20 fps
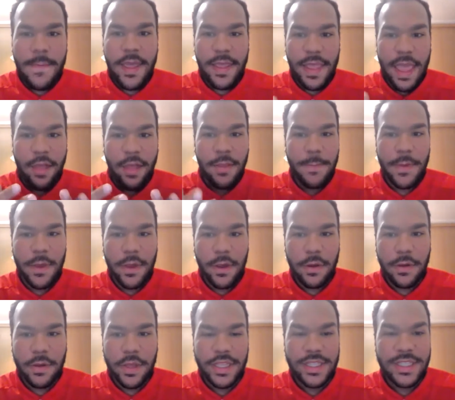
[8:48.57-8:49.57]
And now the
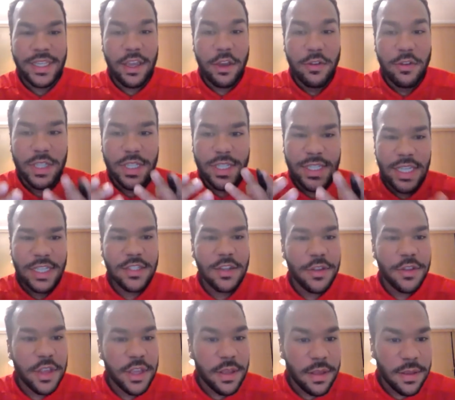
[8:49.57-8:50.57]
bill goes and sits on
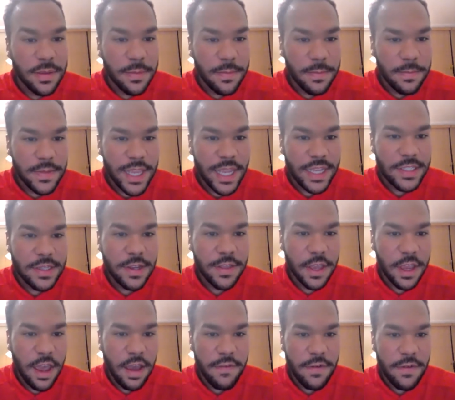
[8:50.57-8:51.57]
the desk of the
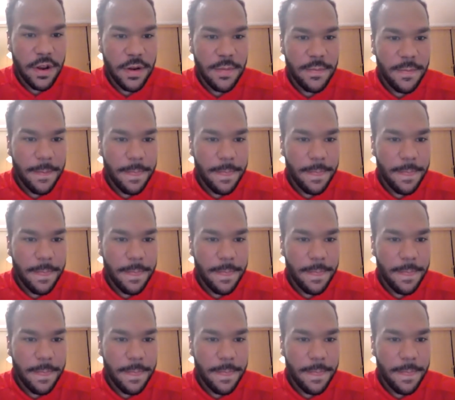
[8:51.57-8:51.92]
governor,